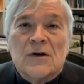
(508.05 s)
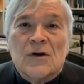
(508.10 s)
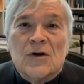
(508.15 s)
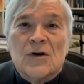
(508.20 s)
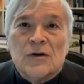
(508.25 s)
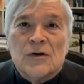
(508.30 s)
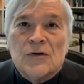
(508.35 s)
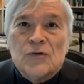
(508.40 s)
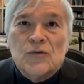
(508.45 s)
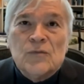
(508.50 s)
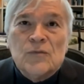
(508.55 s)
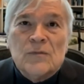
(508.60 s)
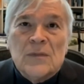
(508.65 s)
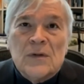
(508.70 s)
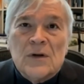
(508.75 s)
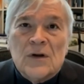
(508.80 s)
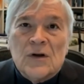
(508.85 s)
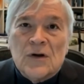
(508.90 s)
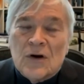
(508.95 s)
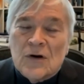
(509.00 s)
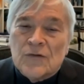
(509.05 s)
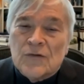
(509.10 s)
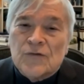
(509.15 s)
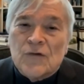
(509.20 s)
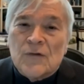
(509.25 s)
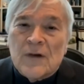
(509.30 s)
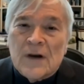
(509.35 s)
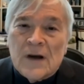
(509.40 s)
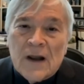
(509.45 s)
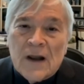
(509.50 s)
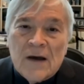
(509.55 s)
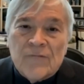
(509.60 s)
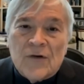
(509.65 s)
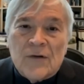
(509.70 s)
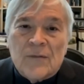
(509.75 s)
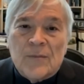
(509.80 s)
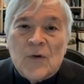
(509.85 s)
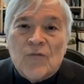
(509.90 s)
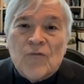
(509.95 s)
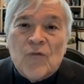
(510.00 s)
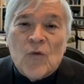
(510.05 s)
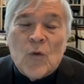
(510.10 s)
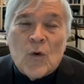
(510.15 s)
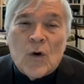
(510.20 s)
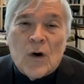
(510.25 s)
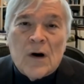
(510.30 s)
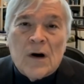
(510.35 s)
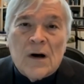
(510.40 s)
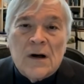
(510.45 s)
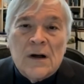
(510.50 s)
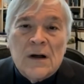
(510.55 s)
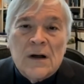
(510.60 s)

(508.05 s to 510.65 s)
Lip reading: loom larger than ever before,